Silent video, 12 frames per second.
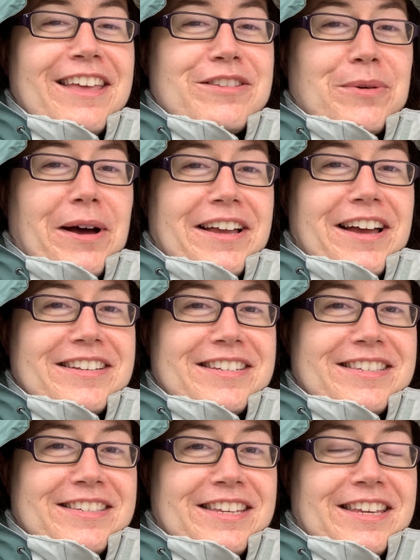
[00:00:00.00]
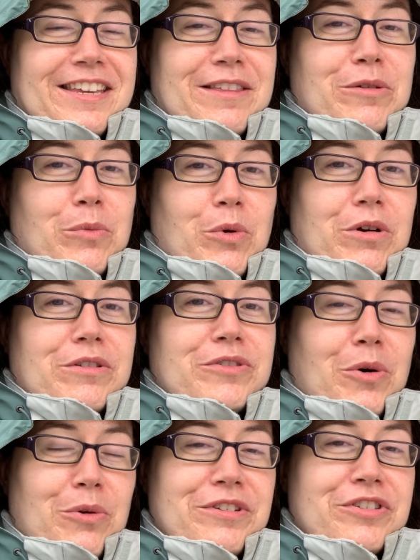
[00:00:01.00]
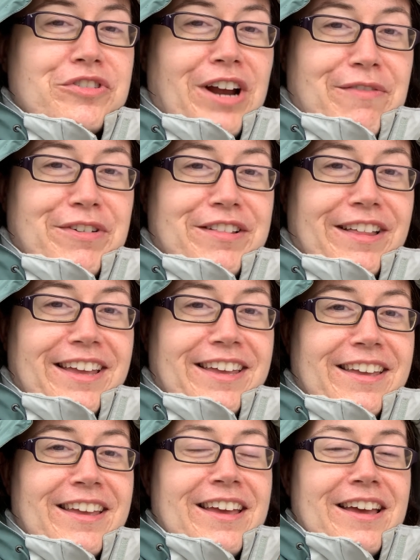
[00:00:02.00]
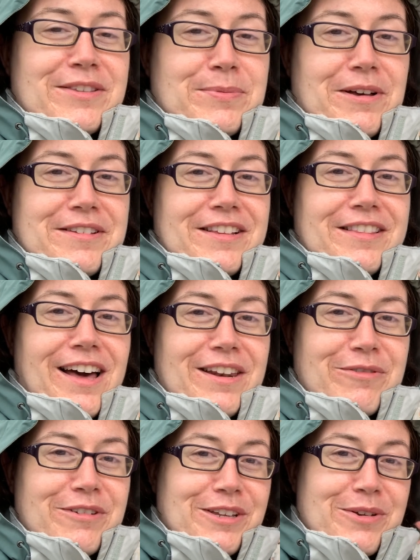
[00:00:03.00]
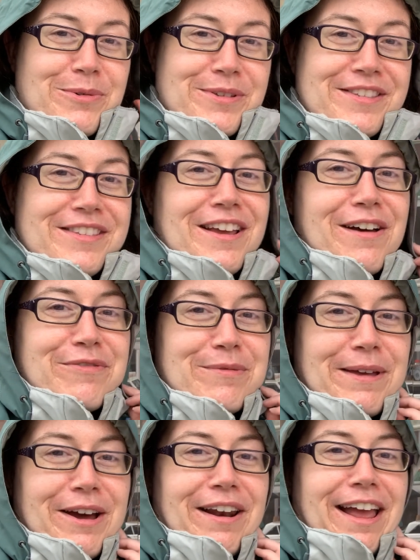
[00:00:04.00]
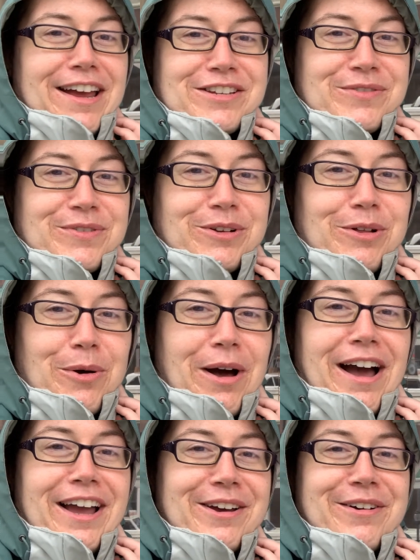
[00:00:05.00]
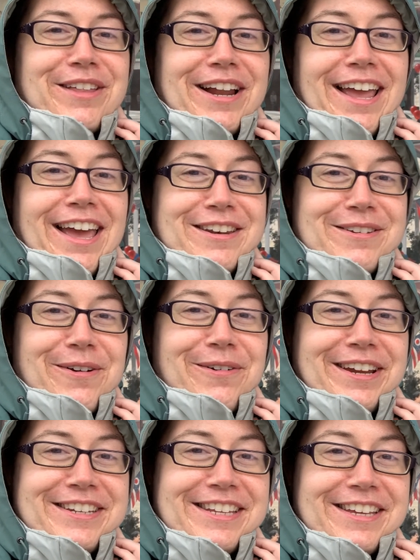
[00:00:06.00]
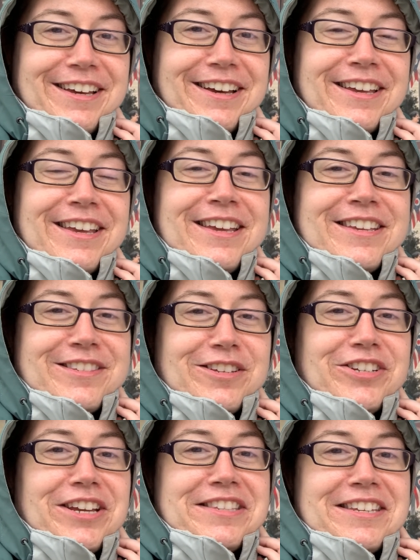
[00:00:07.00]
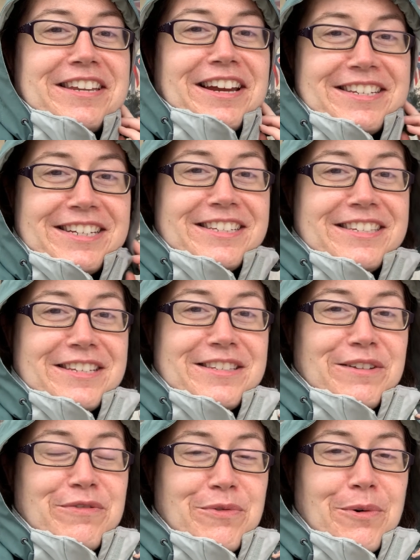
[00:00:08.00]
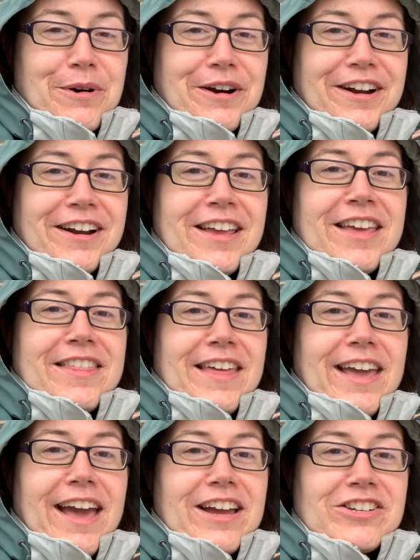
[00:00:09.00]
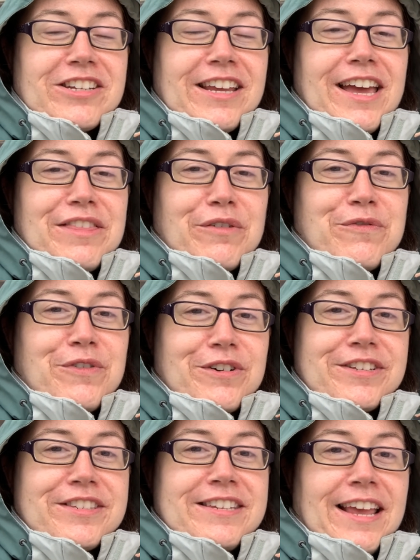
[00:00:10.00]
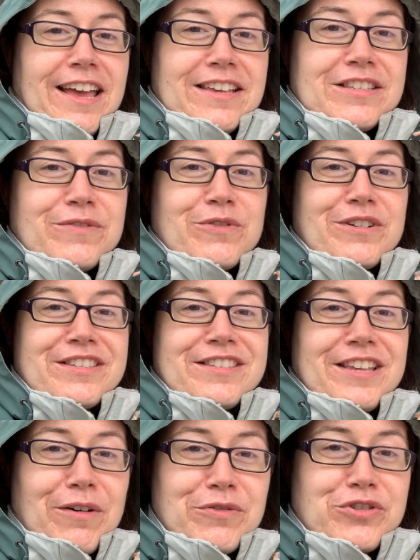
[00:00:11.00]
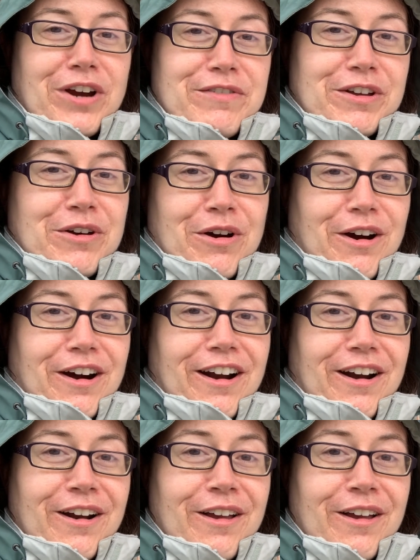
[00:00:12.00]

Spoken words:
So I got to see the world's oldest traffic light, as well as a lot of really cool stuff about Asheville, Ohio that I had no idea. Such as in 1964, they actually had the first test for a self-driving car.